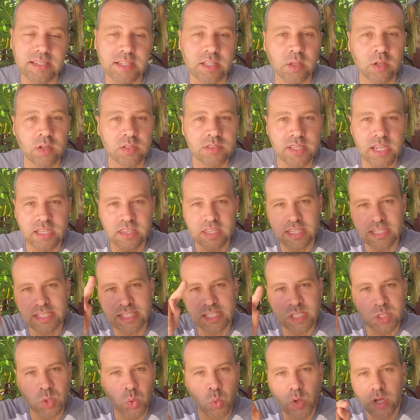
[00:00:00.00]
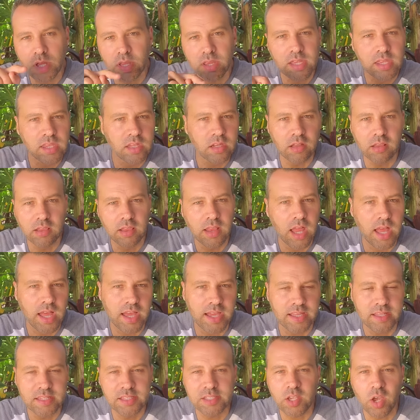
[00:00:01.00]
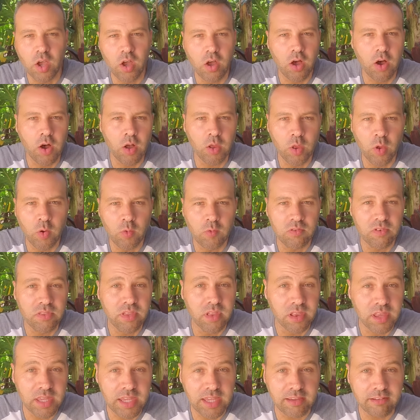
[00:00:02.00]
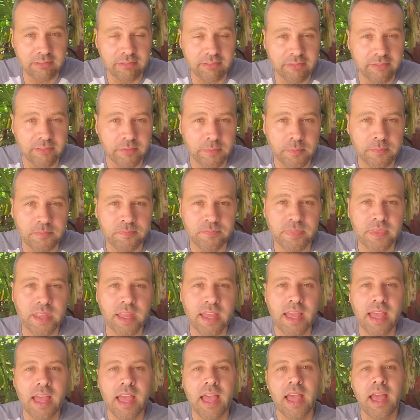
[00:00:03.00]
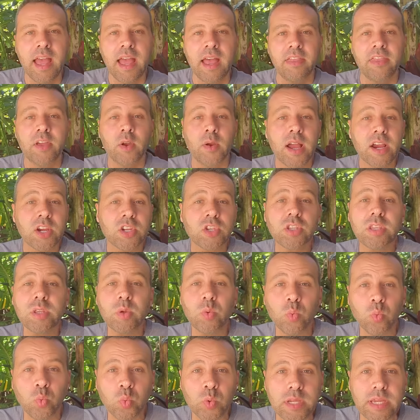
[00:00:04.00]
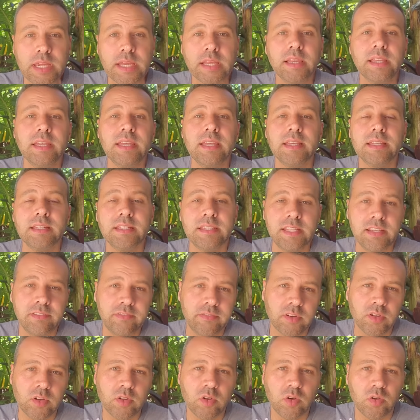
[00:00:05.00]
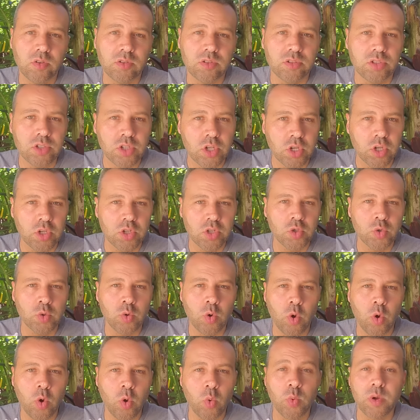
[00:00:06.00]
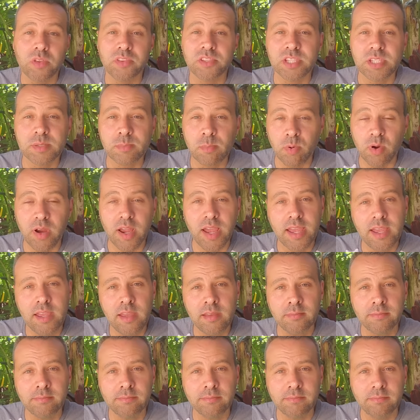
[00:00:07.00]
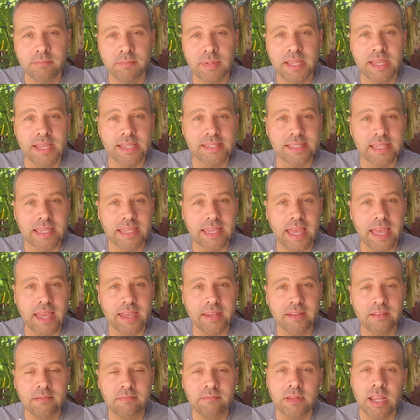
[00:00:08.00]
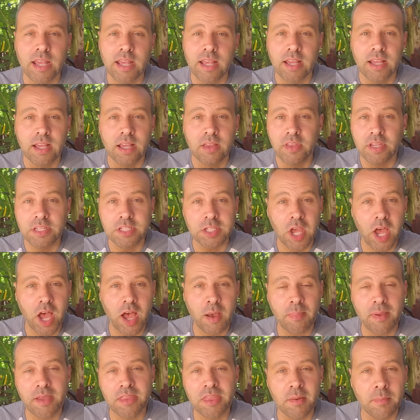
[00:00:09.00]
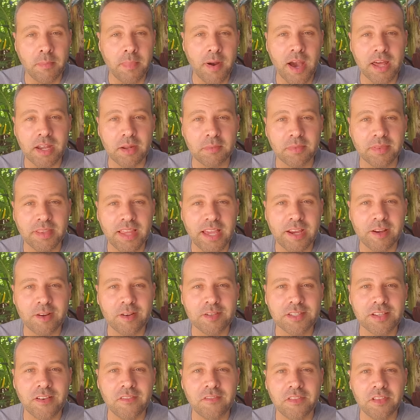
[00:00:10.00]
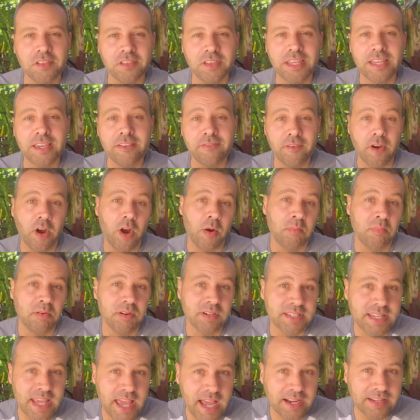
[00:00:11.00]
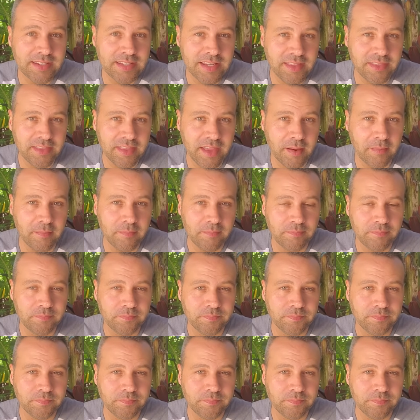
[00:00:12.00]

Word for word: It looks like these squiggly little lines all over the leaf. They're actually really difficult to control with spray because again, the top and the bottom layers of the leaf are protecting them.